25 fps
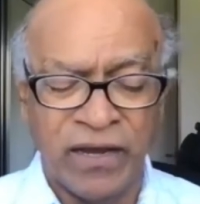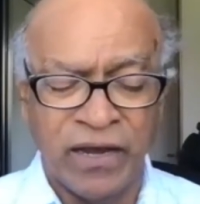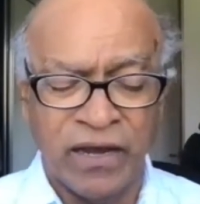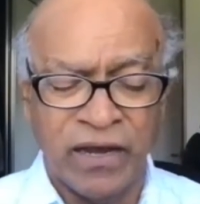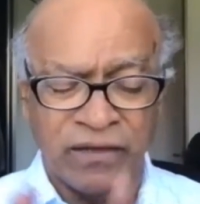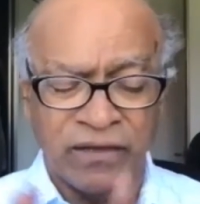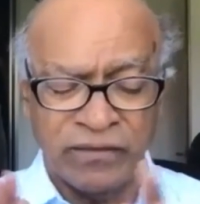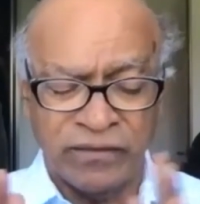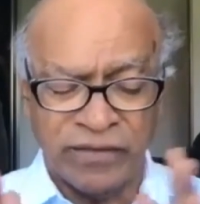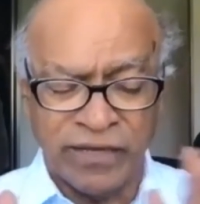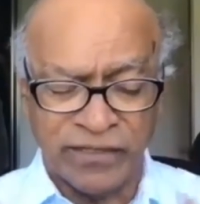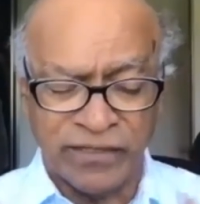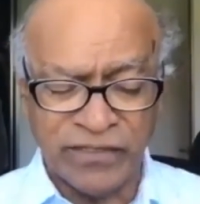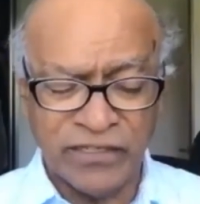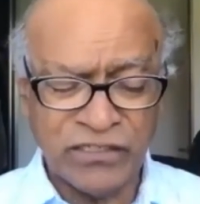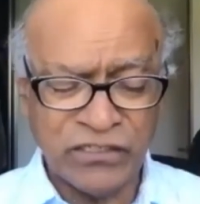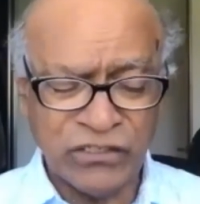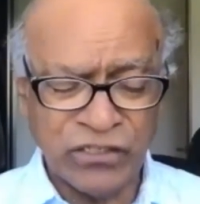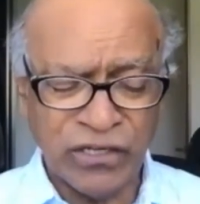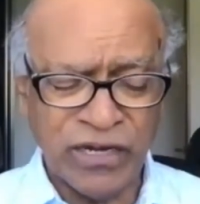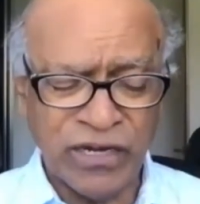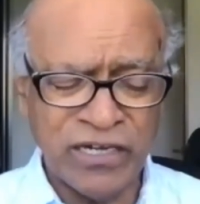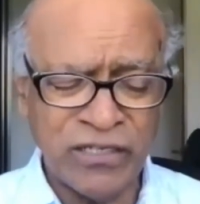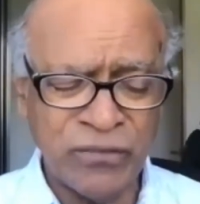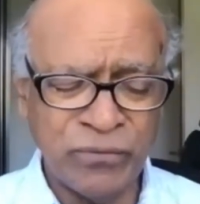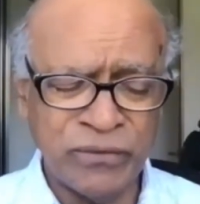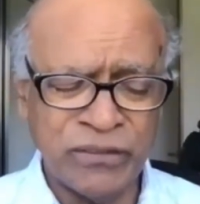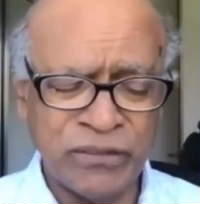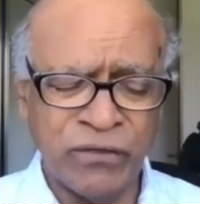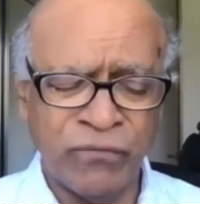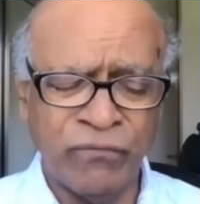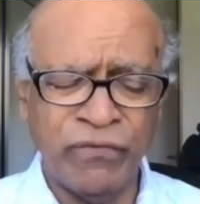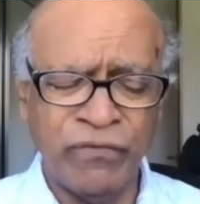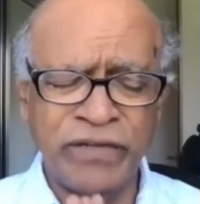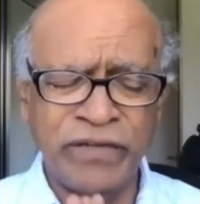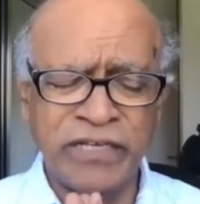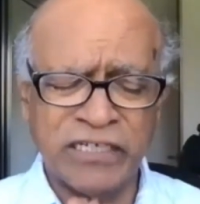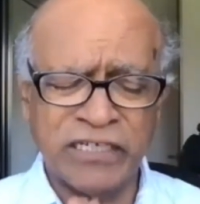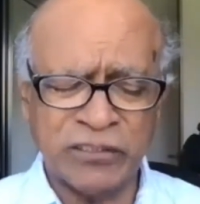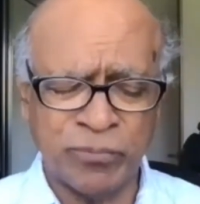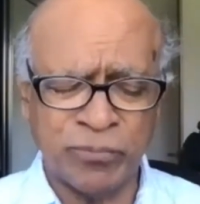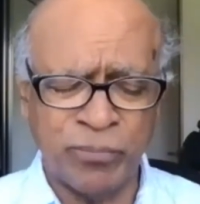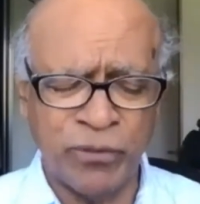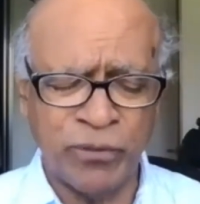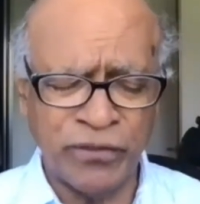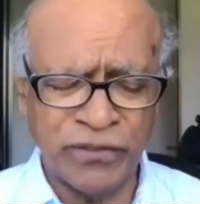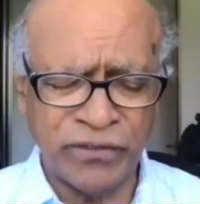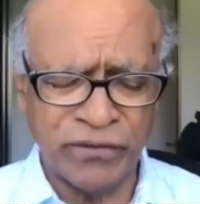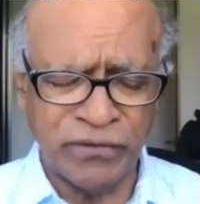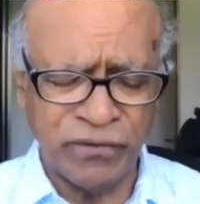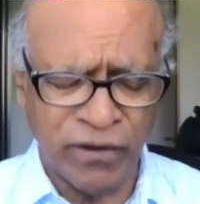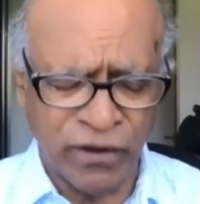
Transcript: The other challenge which every expert,